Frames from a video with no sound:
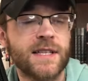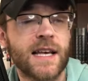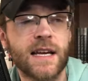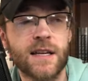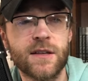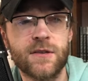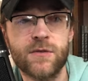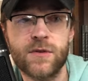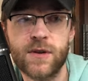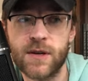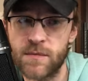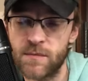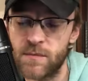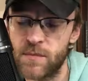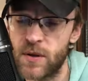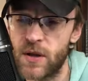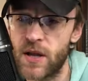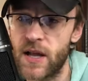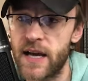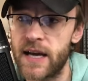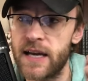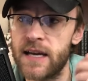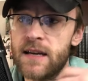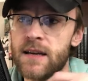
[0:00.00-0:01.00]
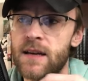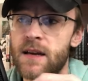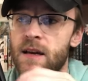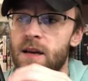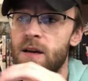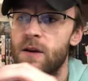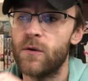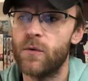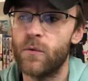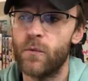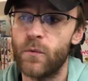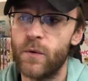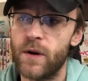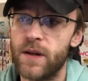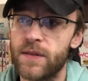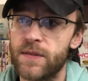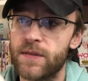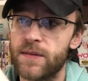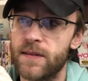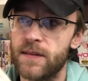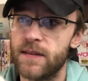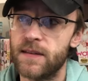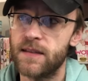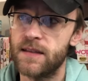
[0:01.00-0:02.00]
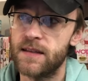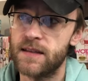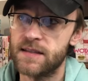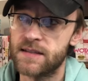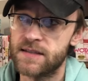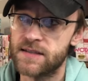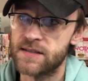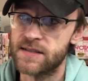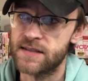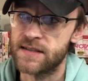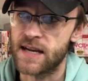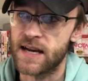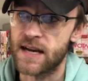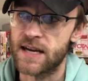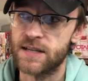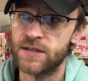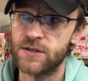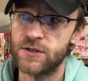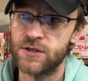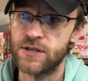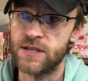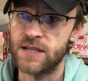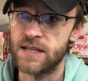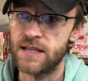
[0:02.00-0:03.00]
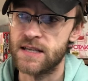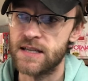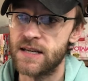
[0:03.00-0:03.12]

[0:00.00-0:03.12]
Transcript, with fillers: that you can play with the Sanji.